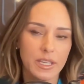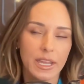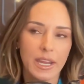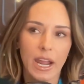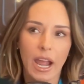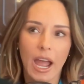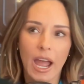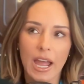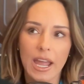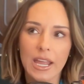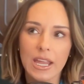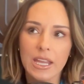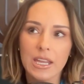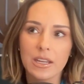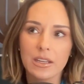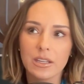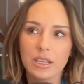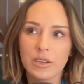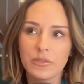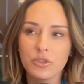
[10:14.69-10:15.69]
Like
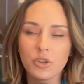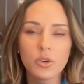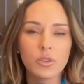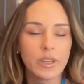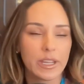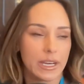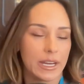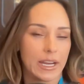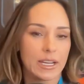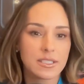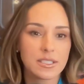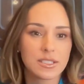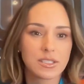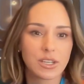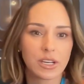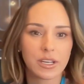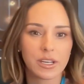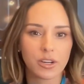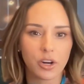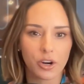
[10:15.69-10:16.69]
even though like, and I
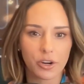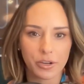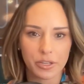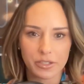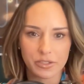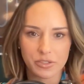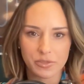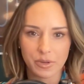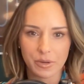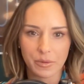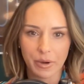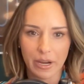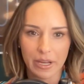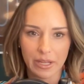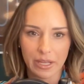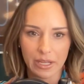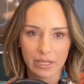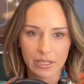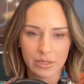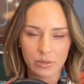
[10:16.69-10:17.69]
studied art history, right?
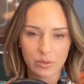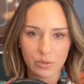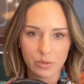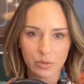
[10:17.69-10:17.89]
Like